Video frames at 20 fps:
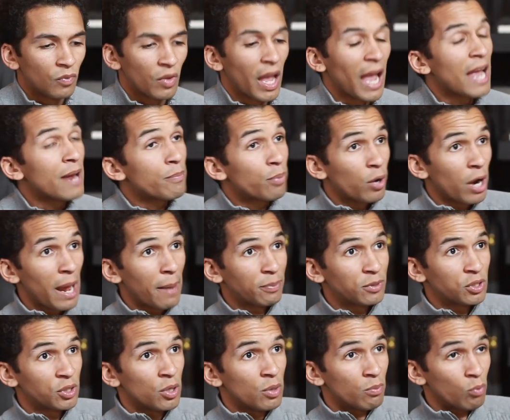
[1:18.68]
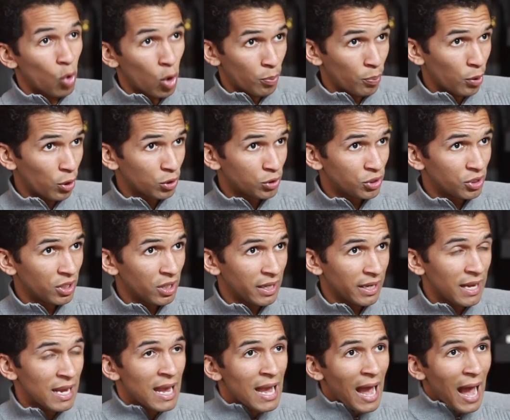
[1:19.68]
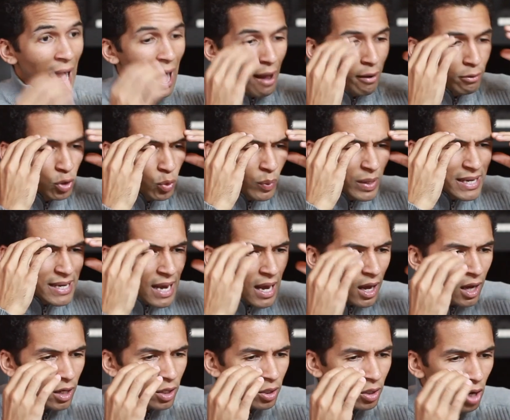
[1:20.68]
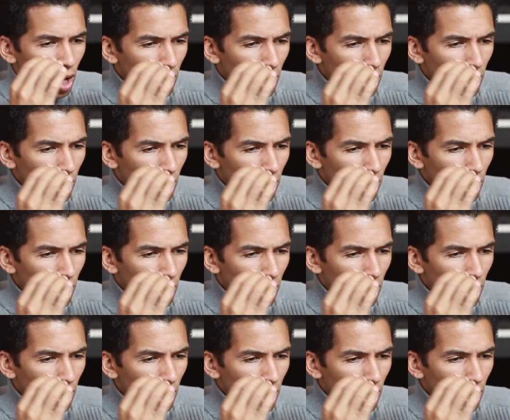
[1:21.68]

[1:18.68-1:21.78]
And perhaps more personally, how do we conquer